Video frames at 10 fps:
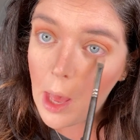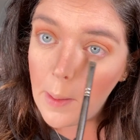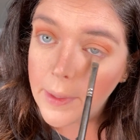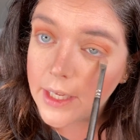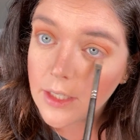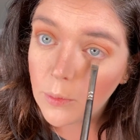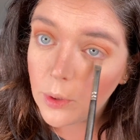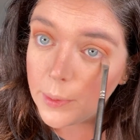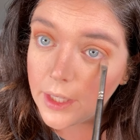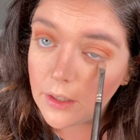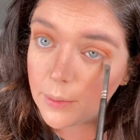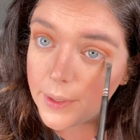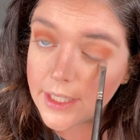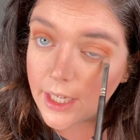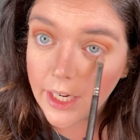because it will be a little
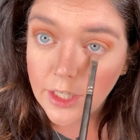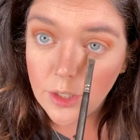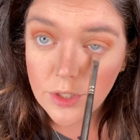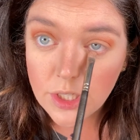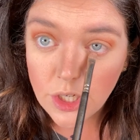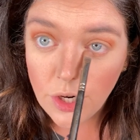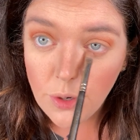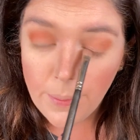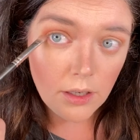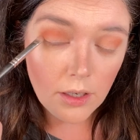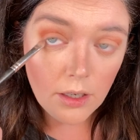bit to get used to, but